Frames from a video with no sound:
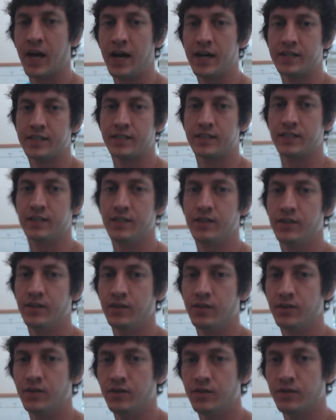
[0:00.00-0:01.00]
I just
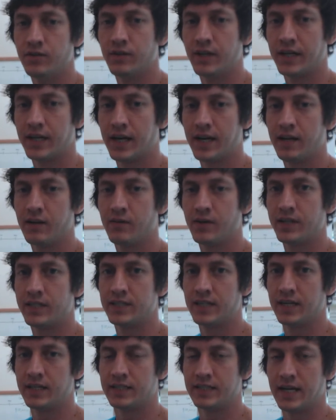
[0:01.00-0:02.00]
knew like I didn't want
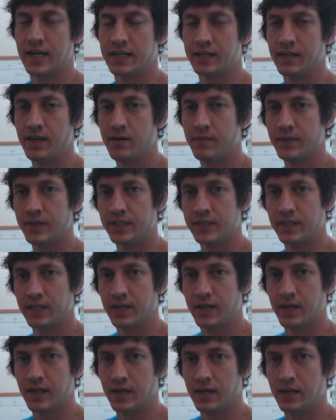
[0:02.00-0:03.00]
to set exact numbers
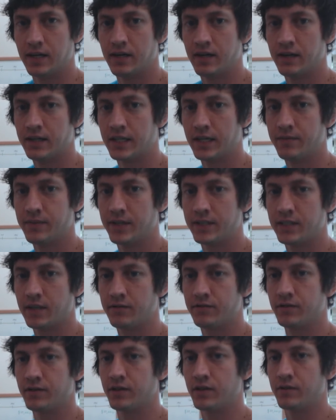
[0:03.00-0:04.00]
there, give
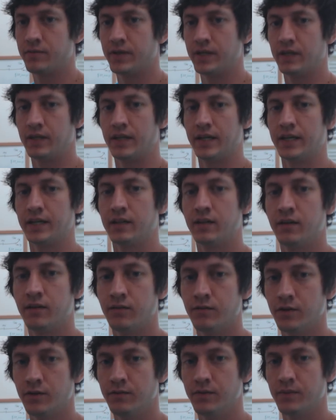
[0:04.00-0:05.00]
myself a little bit of like
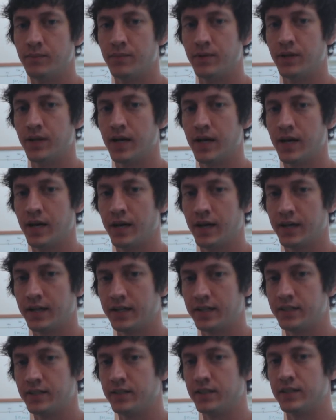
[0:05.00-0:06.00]
room to play,
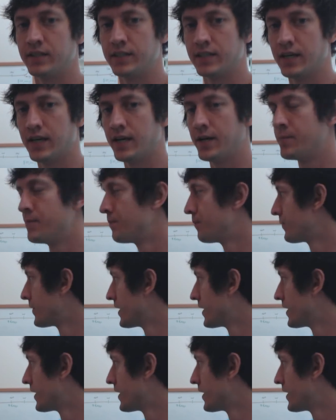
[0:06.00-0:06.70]
I guess you could say.